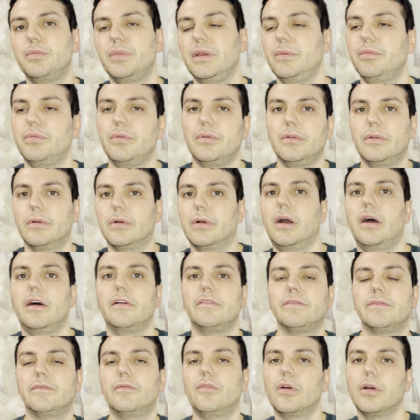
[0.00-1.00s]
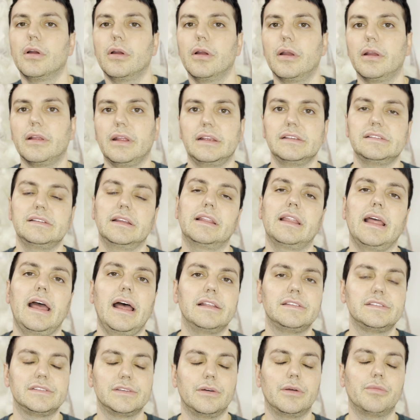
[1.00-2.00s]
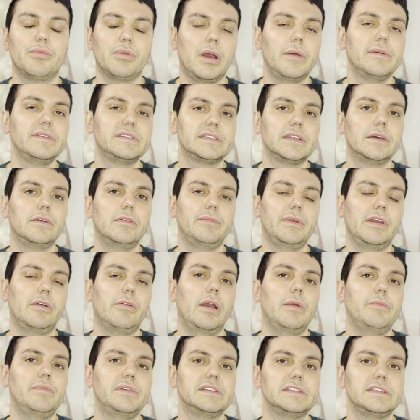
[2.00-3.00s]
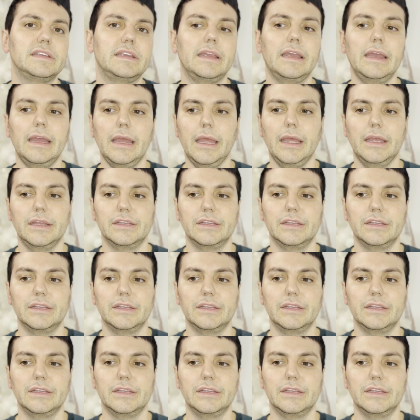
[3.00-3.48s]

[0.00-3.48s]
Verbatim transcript: people are off work, things like that. So it probably still would be quite busy.